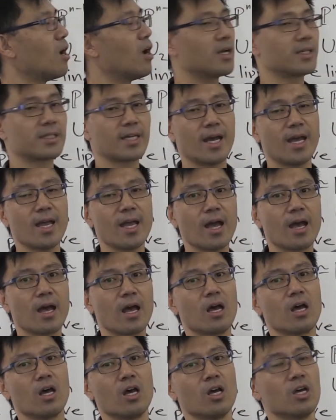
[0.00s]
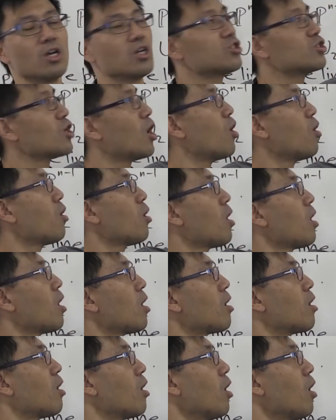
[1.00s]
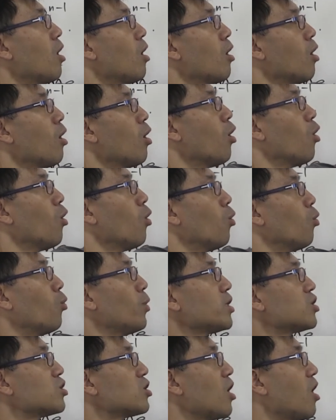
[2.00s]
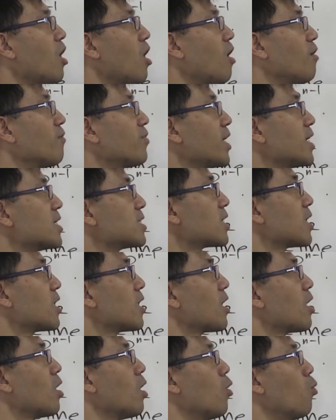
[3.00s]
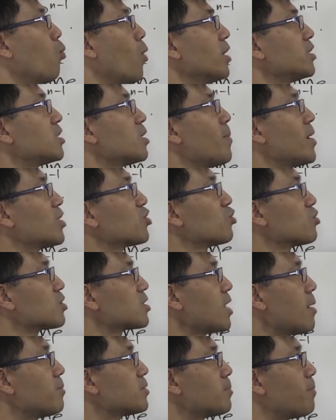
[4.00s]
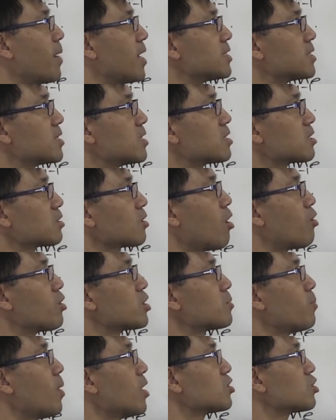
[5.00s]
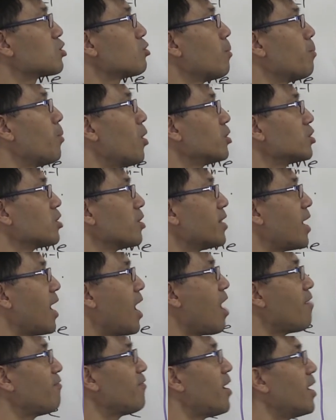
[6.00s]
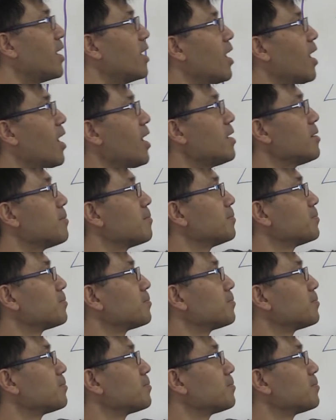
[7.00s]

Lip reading: Okay? So which of these one-dimensional subspaces corresponds to a point on the affine line?